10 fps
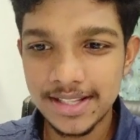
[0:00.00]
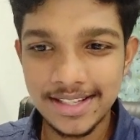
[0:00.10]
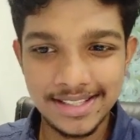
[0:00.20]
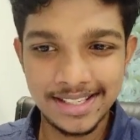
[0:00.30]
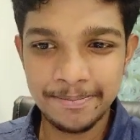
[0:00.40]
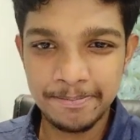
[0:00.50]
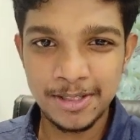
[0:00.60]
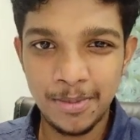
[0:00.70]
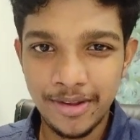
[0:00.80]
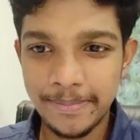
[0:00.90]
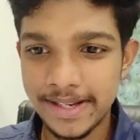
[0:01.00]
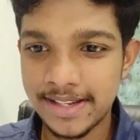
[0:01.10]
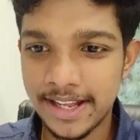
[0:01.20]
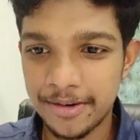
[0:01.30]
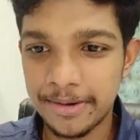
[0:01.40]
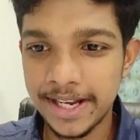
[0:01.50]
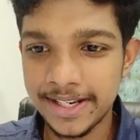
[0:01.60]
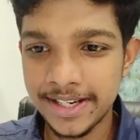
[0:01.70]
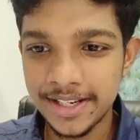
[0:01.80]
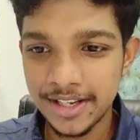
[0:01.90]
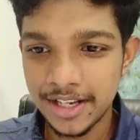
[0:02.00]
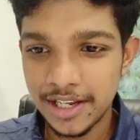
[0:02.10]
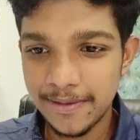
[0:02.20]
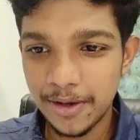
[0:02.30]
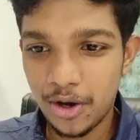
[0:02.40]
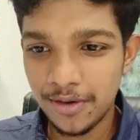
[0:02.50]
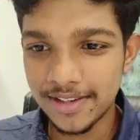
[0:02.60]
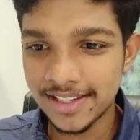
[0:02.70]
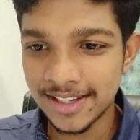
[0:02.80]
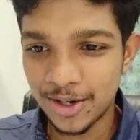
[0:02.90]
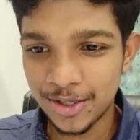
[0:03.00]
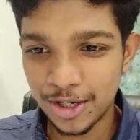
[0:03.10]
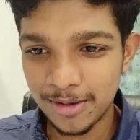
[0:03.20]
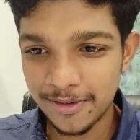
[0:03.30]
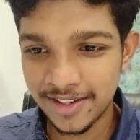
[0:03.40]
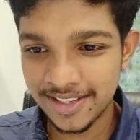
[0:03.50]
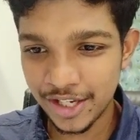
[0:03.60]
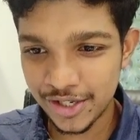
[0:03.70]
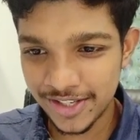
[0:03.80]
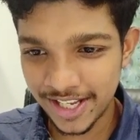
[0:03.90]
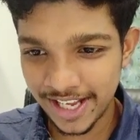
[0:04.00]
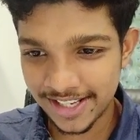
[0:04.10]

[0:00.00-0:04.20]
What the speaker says: This is a small page that I created. If you hover on top of it, you can see